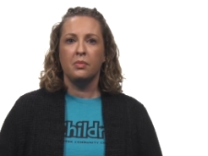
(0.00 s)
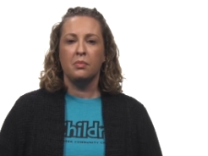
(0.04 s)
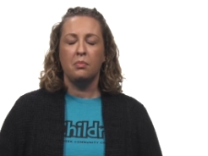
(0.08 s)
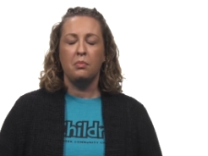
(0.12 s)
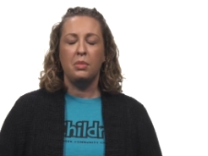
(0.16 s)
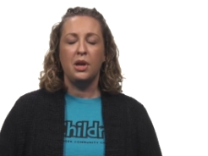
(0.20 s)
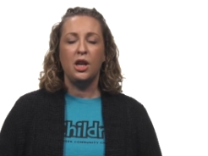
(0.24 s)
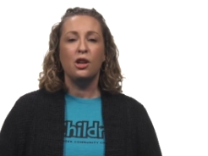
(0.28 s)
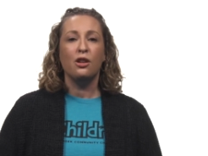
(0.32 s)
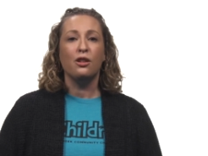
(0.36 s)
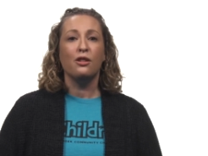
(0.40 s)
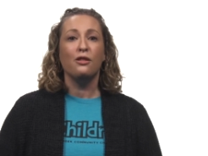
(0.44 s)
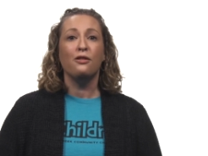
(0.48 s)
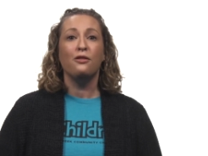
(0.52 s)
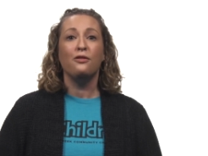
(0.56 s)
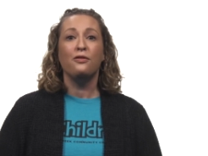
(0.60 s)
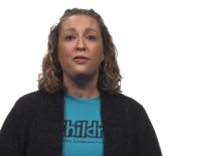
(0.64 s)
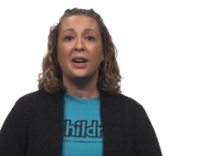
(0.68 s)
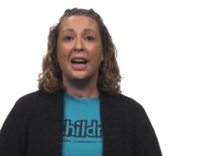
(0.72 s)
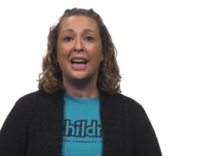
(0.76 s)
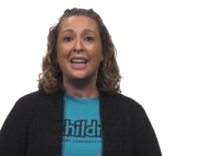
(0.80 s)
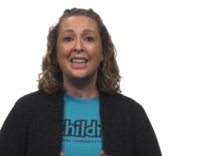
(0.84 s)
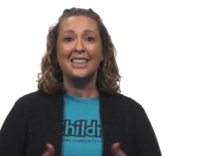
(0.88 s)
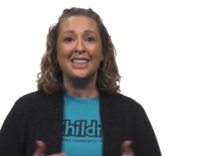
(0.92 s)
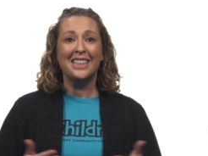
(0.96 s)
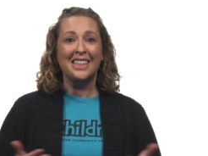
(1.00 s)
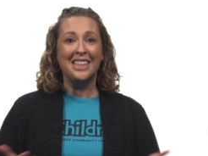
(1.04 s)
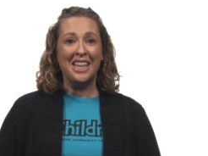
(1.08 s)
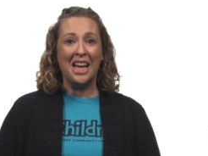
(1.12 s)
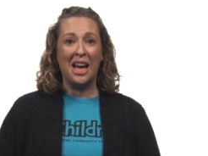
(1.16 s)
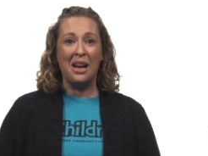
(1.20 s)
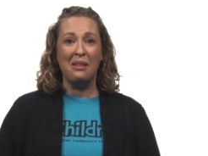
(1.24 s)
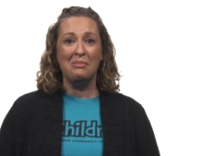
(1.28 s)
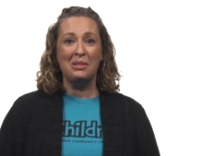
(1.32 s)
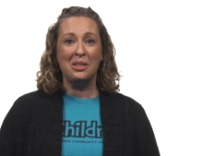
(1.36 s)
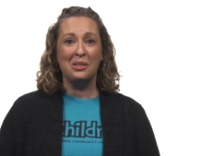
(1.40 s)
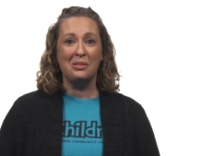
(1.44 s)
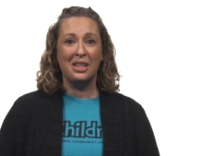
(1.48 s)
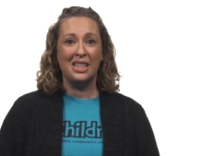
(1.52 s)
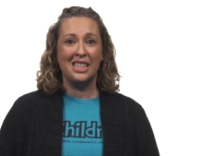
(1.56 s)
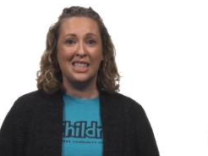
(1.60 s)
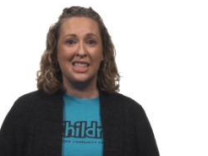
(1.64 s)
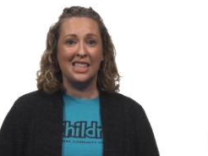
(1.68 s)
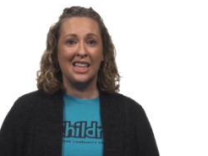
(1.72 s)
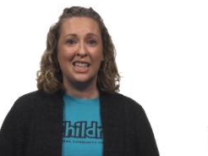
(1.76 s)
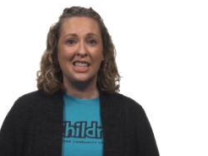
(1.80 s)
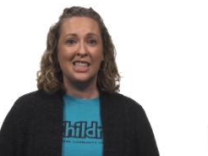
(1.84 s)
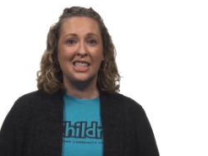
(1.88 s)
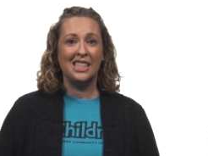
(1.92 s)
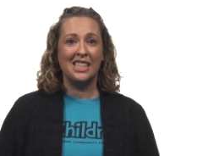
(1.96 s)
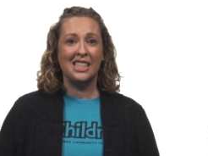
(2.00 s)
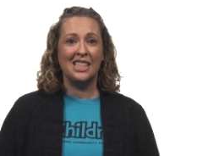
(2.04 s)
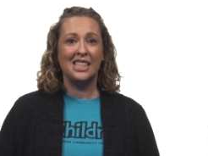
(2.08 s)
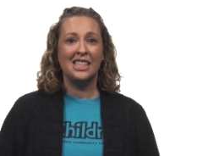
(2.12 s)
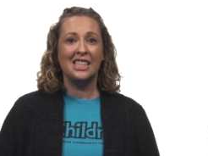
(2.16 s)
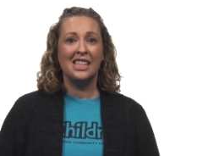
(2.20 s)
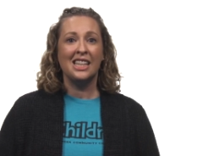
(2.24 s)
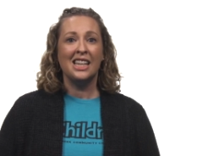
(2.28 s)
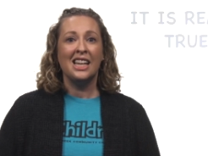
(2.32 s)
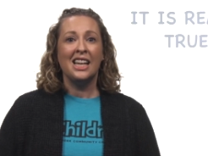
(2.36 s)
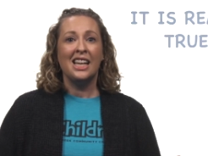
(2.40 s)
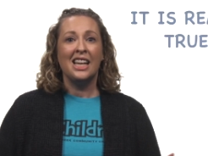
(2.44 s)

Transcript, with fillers: Peter finally came to his senses.